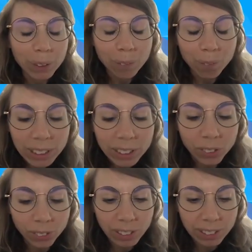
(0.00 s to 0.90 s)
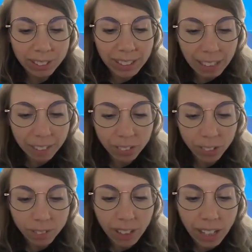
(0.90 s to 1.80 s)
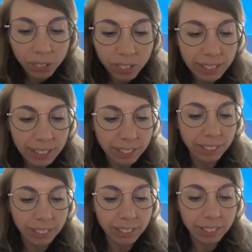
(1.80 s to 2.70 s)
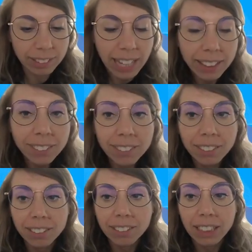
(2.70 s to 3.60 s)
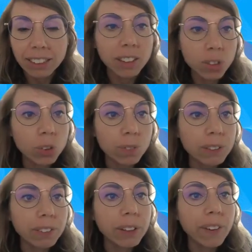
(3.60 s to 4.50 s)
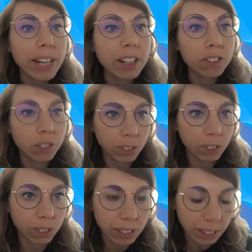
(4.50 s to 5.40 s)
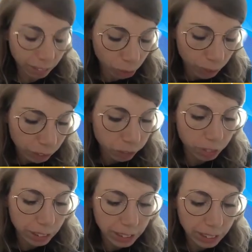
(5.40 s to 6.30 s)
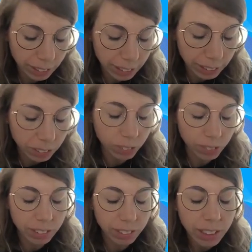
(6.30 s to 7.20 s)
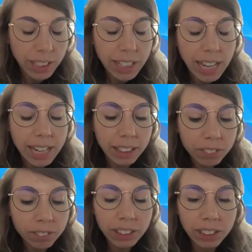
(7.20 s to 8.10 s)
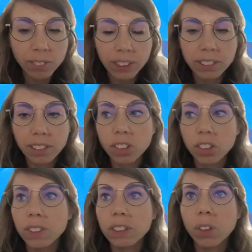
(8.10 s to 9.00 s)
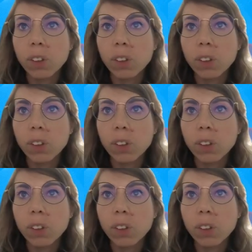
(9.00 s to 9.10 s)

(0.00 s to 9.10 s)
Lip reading: because we still have some outstanding tasks that need to be required for the list to be fully exhausted. And let me explain this a bit more.